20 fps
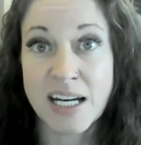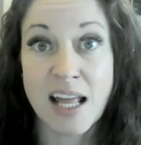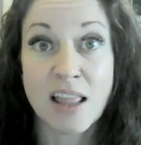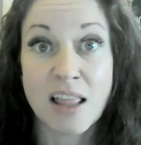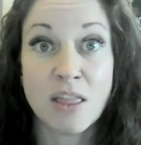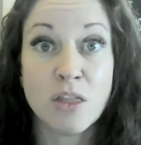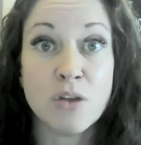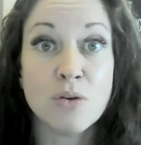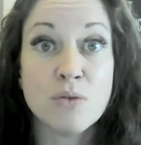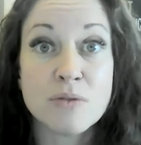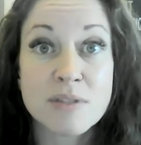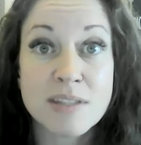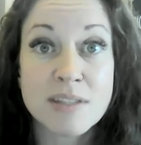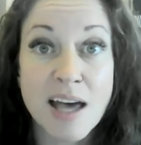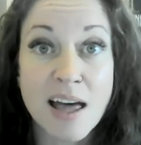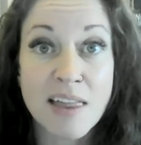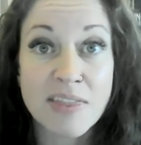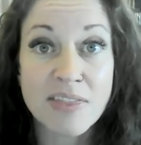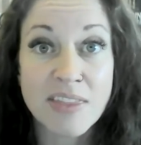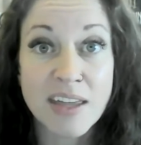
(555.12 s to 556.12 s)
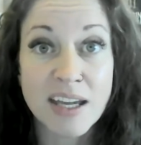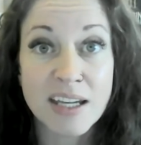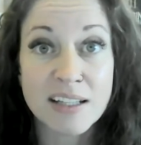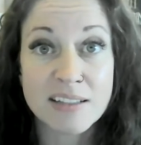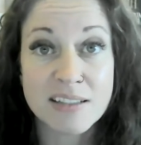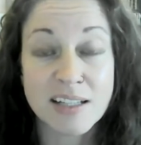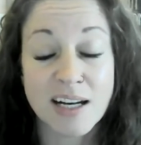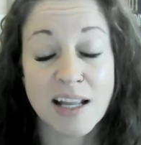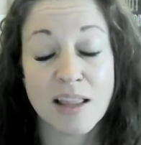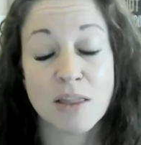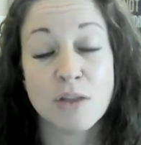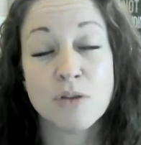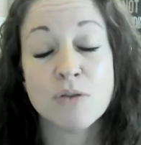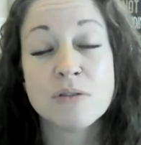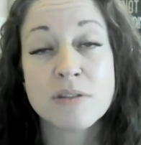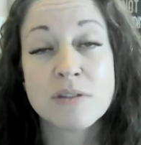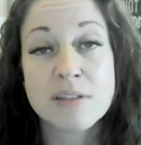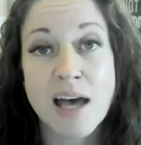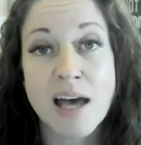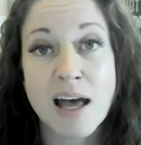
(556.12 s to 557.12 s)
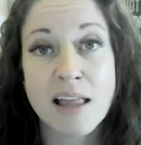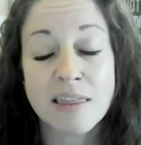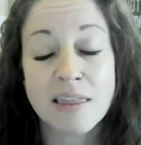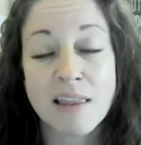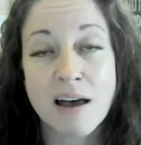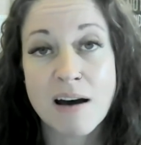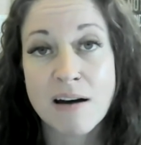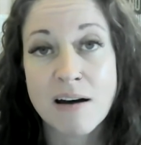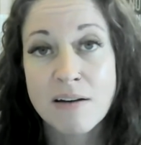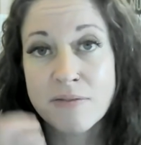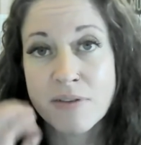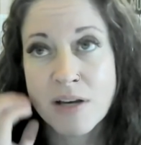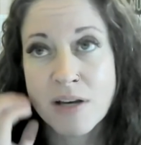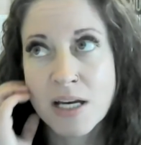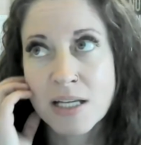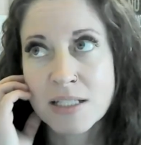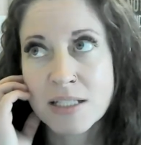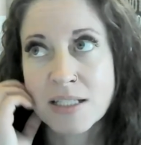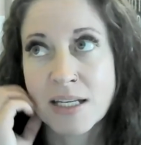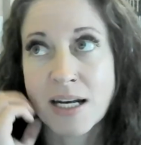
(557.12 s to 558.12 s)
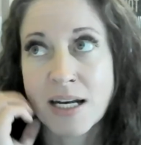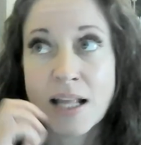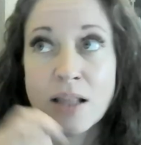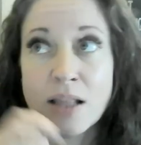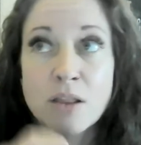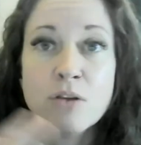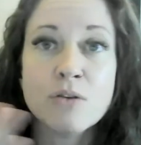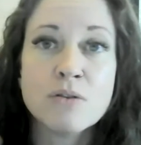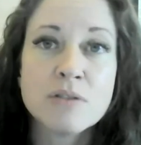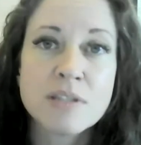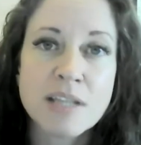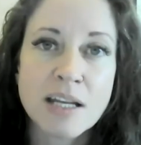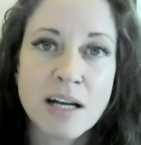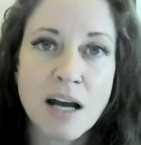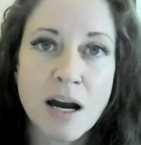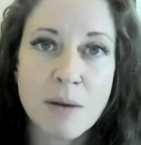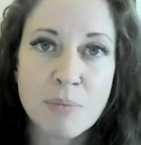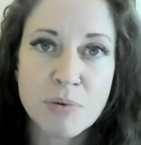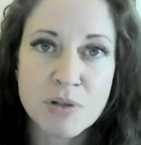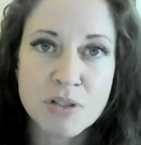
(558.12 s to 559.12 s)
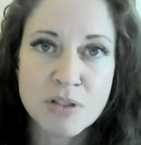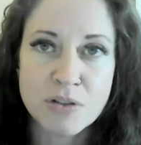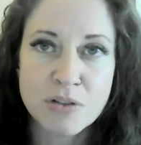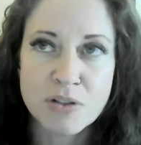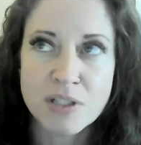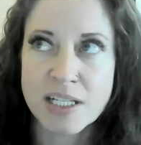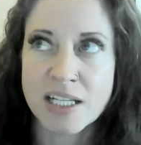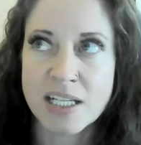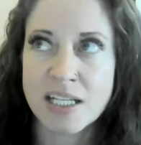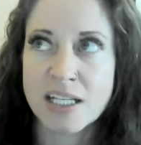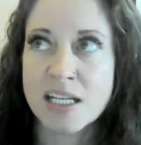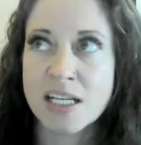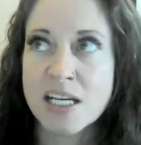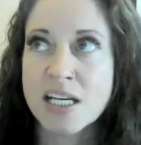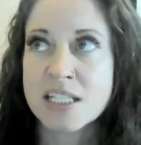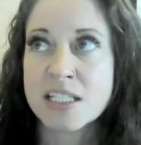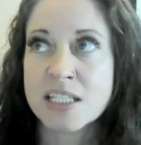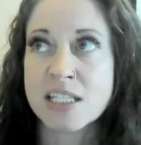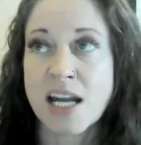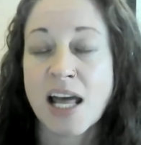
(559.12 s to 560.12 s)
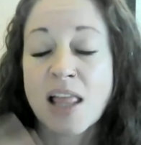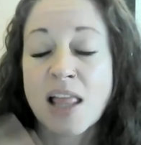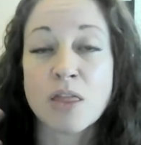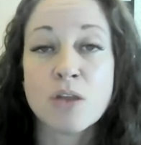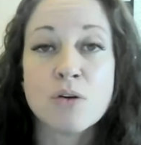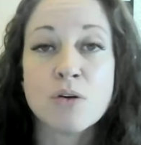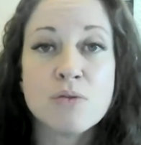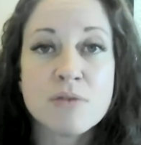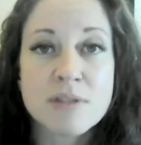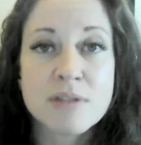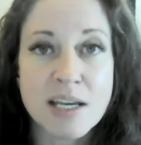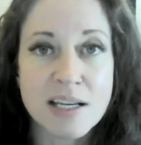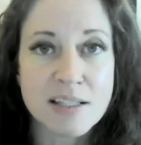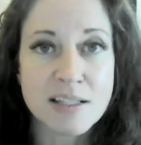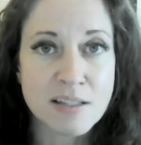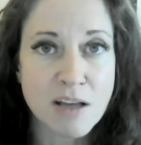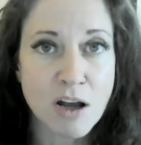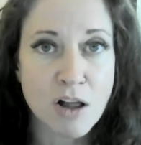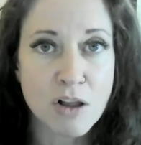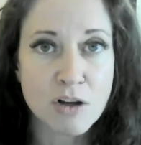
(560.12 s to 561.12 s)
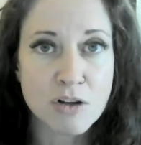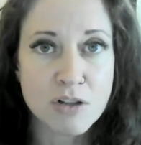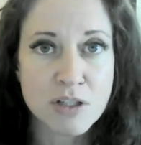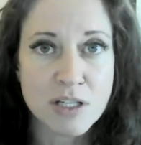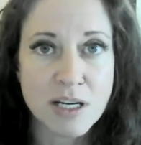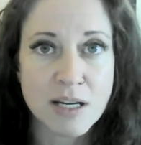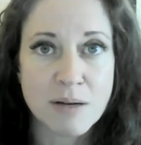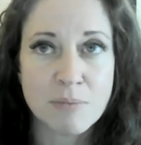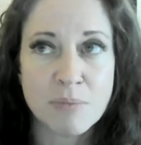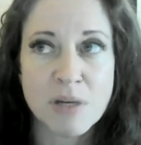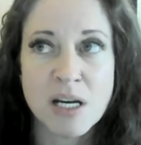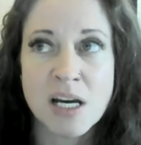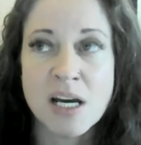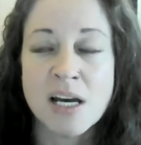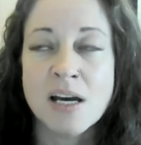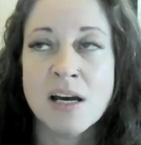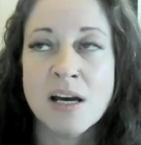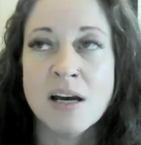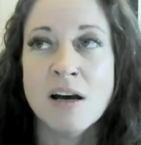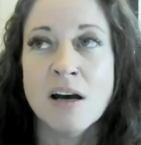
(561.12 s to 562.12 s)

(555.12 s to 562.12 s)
did I lose that thing? Did I lose that love? Did I lose that opportunity? Did I lose that scholarship?